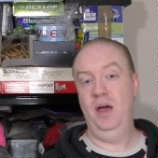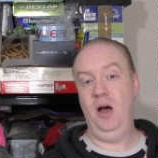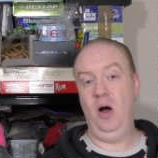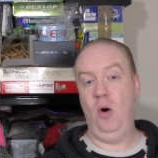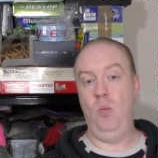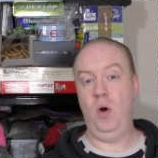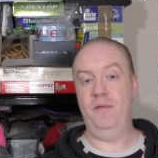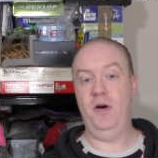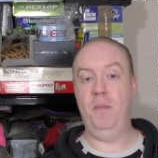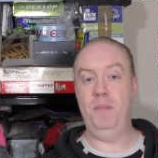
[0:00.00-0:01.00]
on one
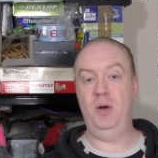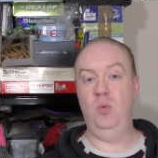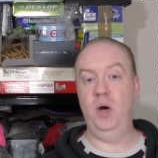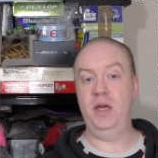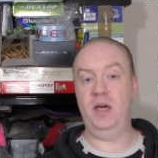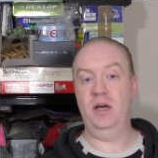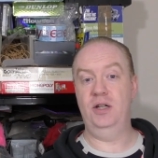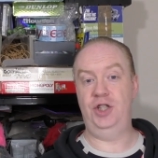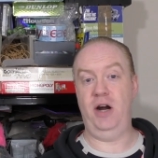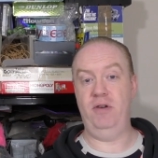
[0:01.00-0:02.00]
of our midweek
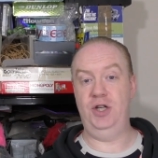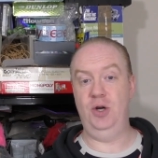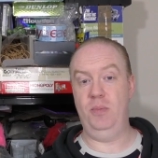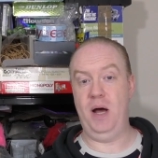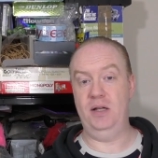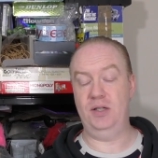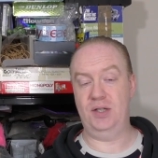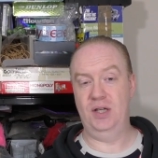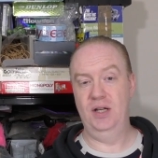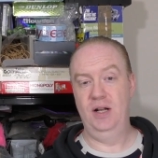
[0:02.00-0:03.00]
charity shop
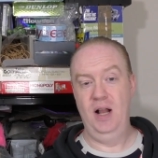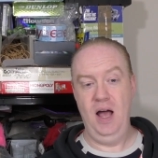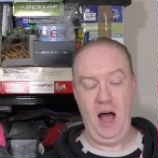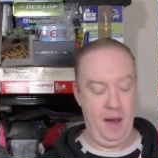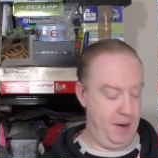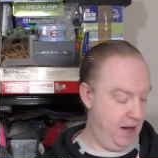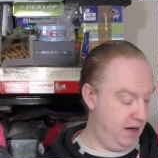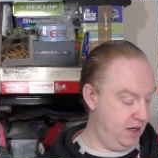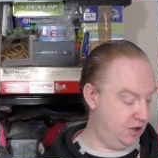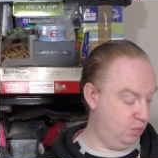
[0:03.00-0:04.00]
hunts.
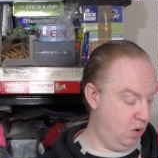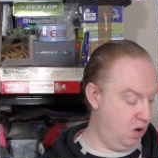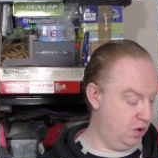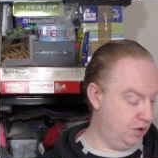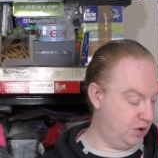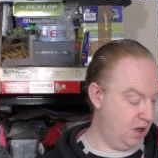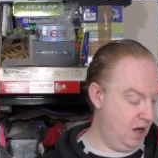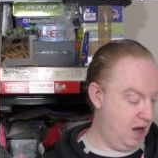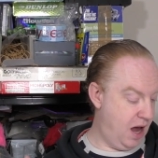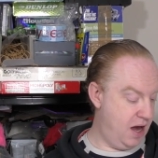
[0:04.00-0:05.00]
And this was
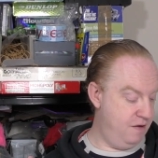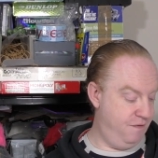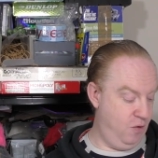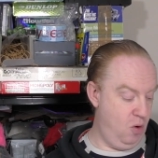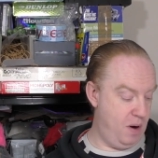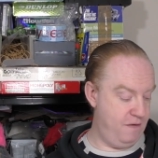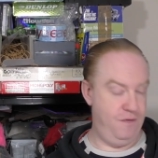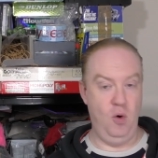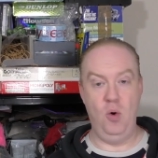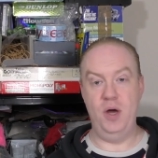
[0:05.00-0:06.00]
a
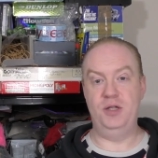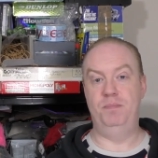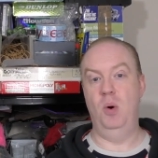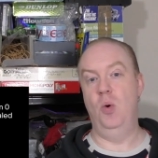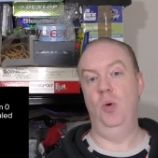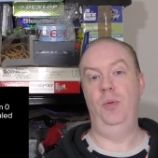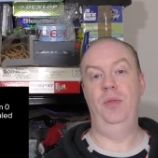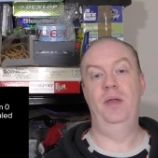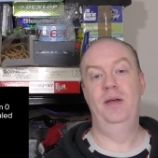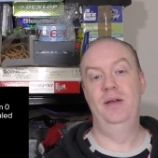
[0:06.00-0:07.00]
4x4 is born.
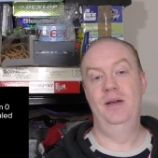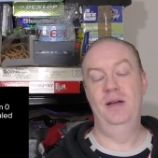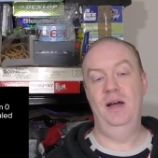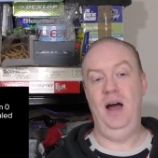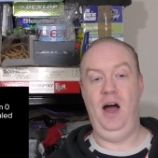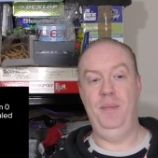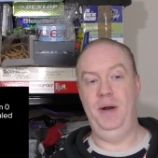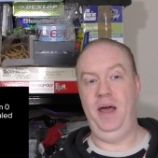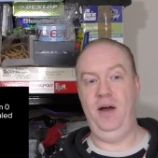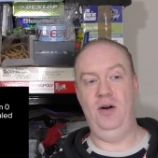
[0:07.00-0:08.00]

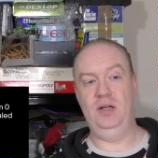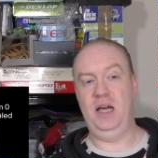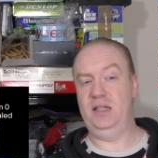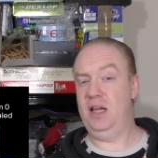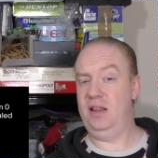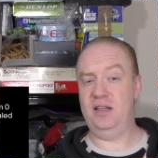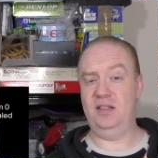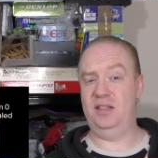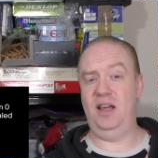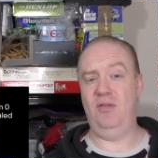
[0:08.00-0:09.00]
Now, yes, that
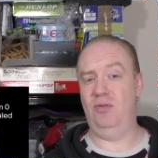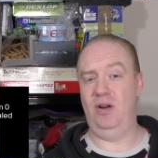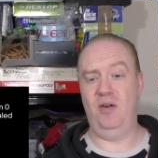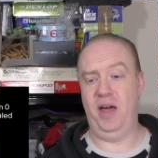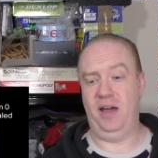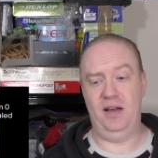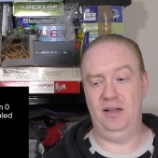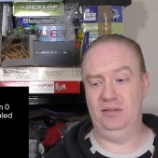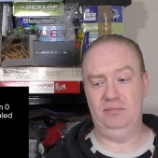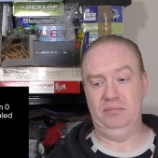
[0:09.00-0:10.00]
doesn't sound like
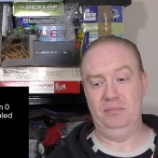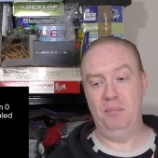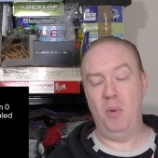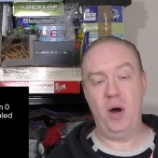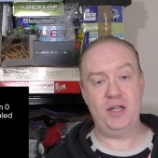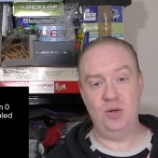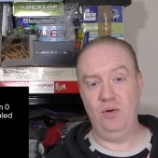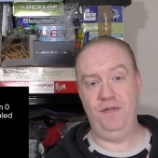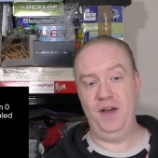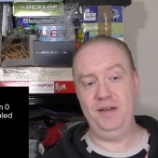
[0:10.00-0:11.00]
my
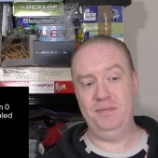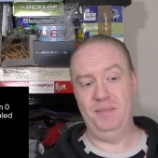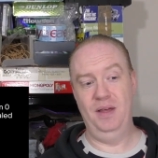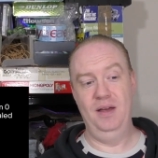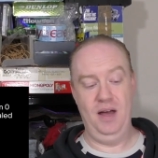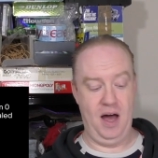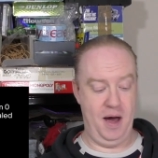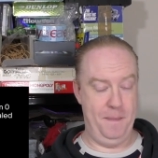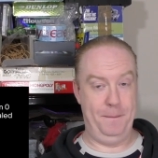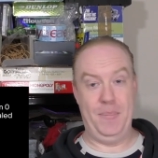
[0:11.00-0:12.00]
sort of thing,
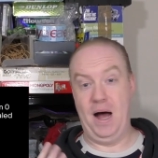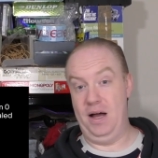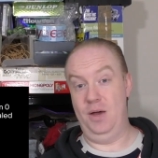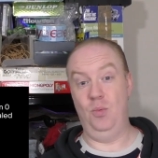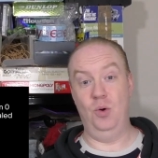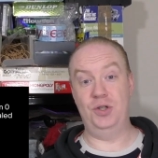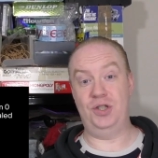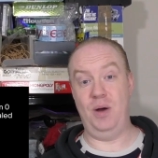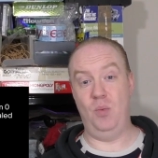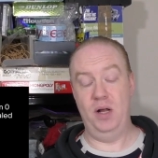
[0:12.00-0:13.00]
but it was
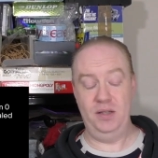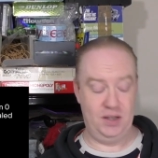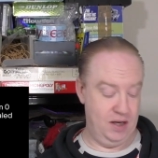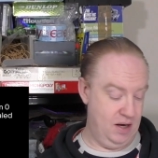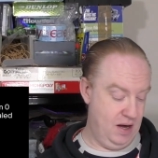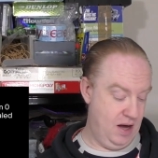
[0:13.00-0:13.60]
someone's,